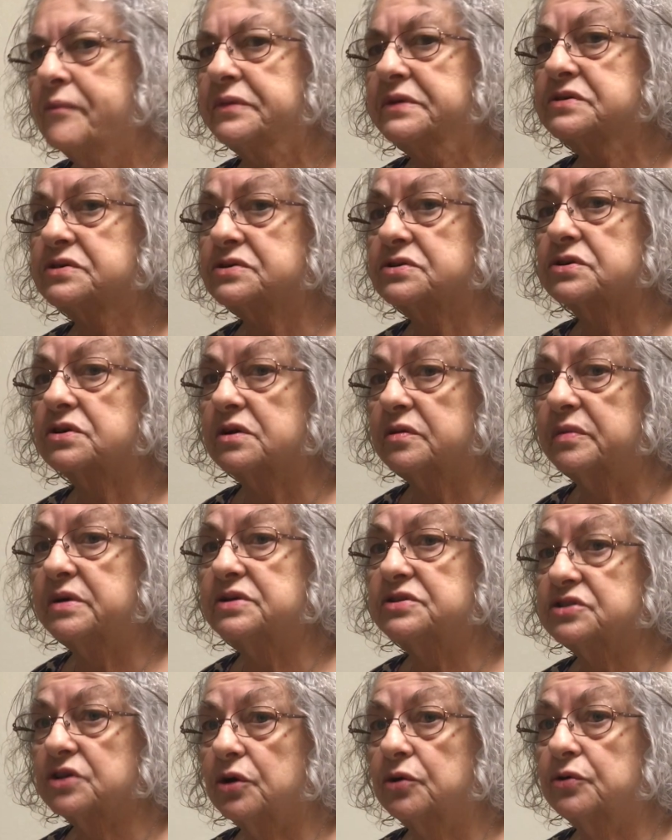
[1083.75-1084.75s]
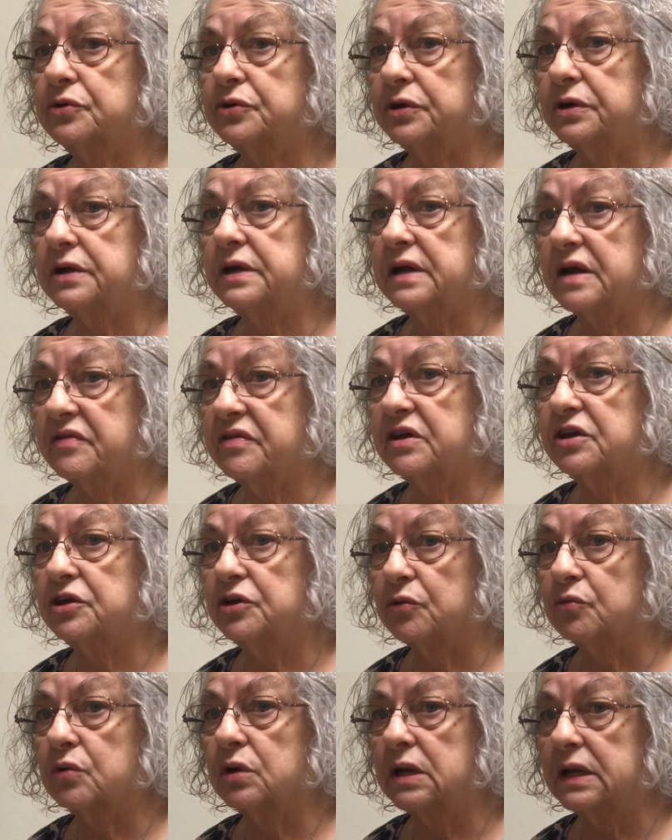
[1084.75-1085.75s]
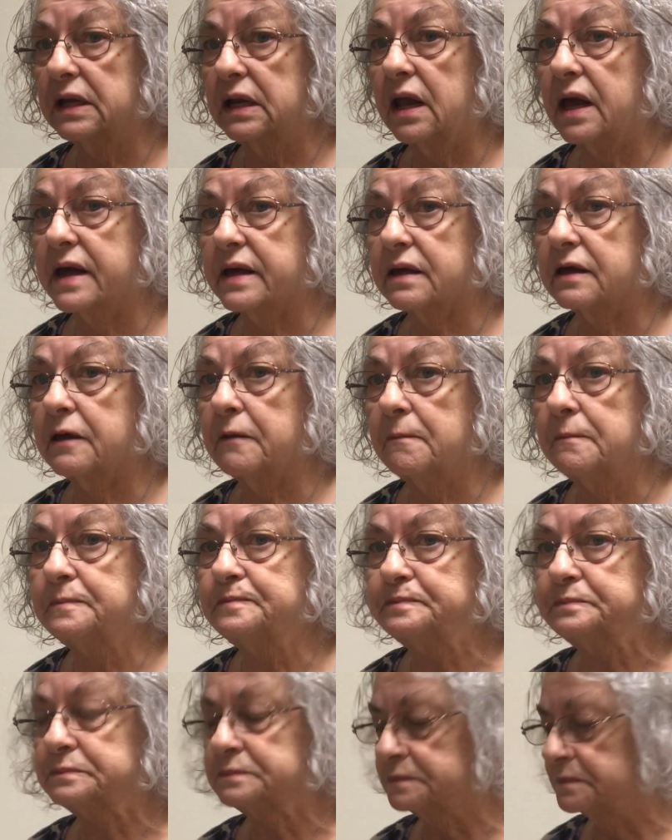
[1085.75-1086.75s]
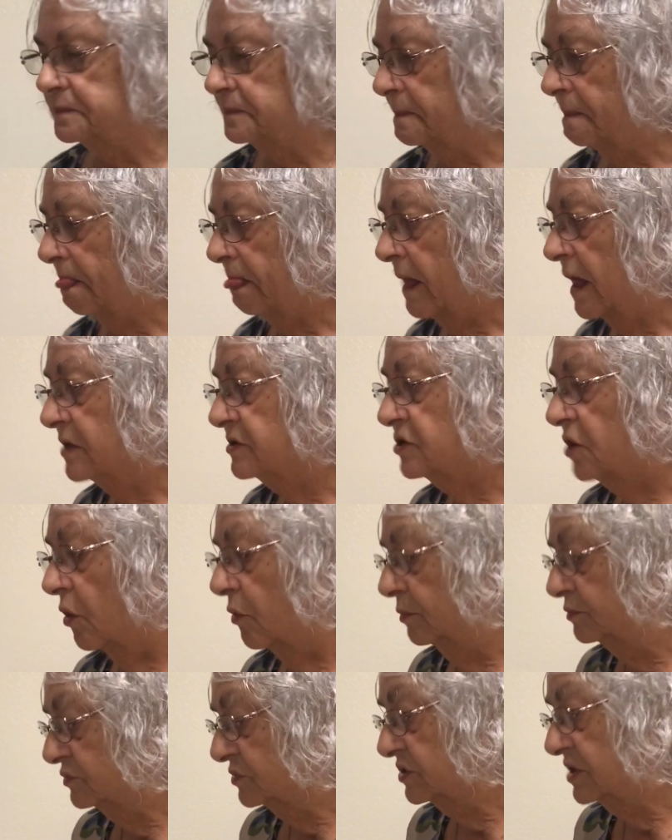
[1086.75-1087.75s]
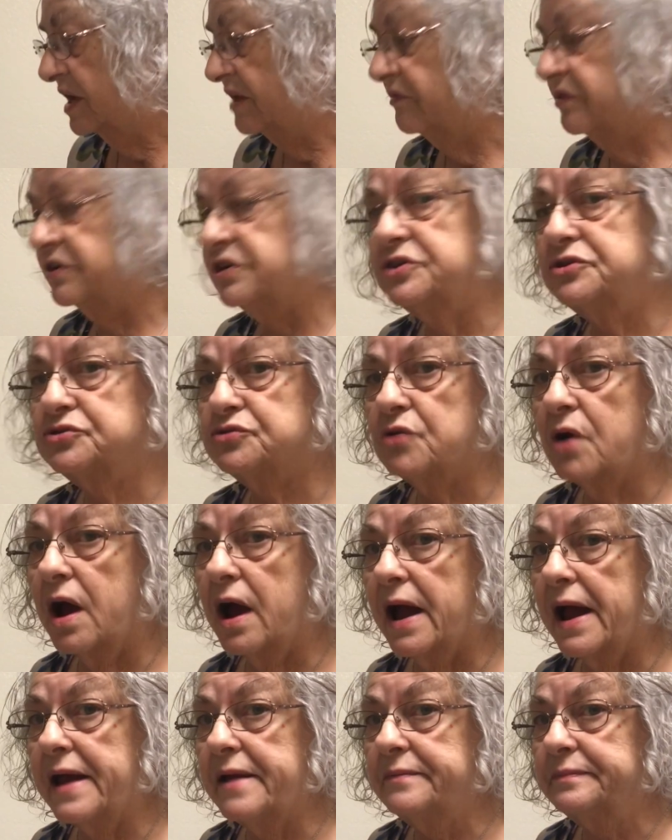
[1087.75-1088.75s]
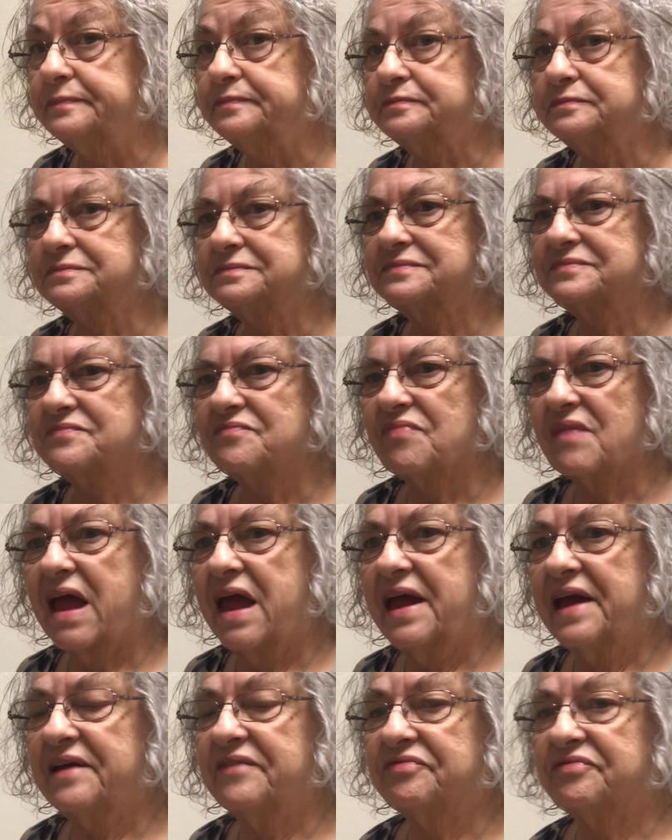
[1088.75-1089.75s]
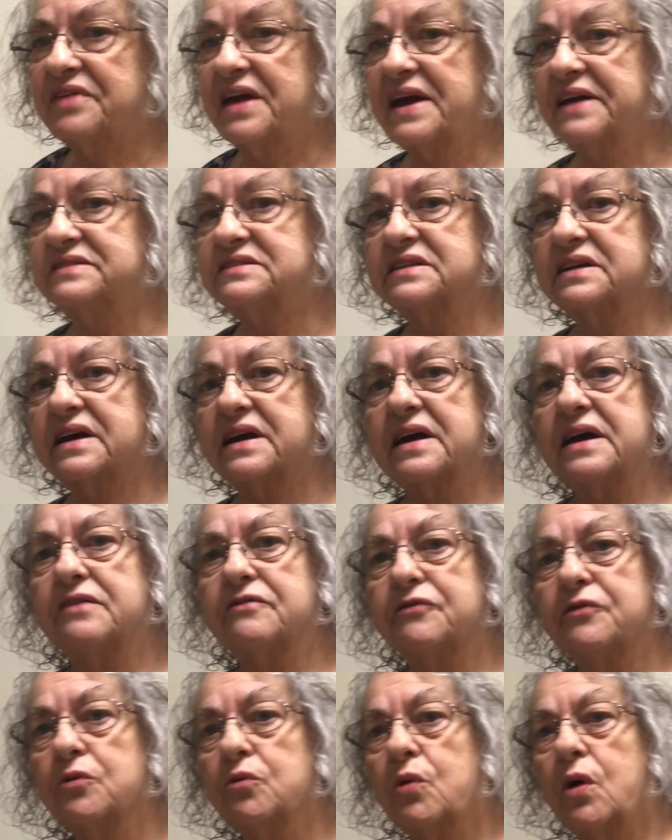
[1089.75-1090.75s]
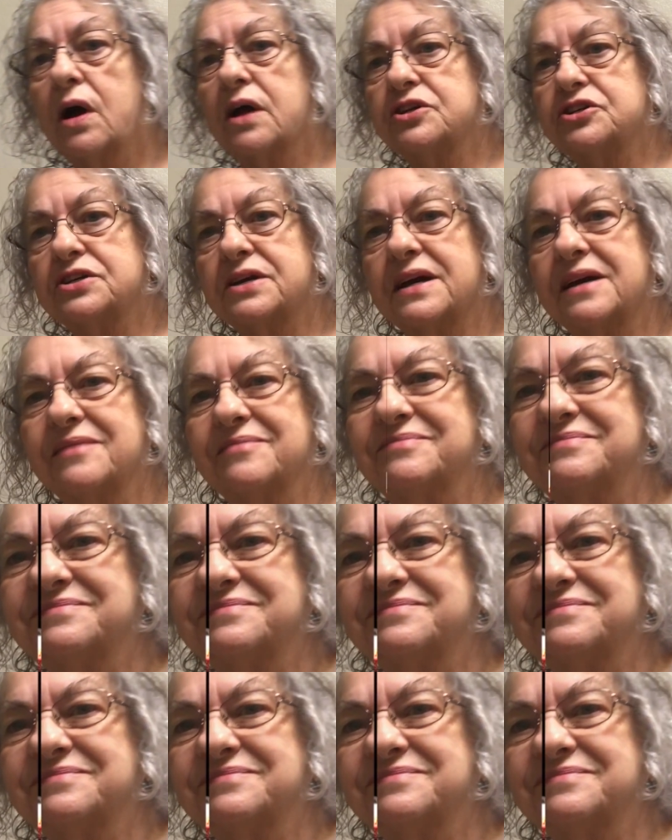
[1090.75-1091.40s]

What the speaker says: This is going to be so good. I think you'll really like it. So give it a try. And thanks again for watching.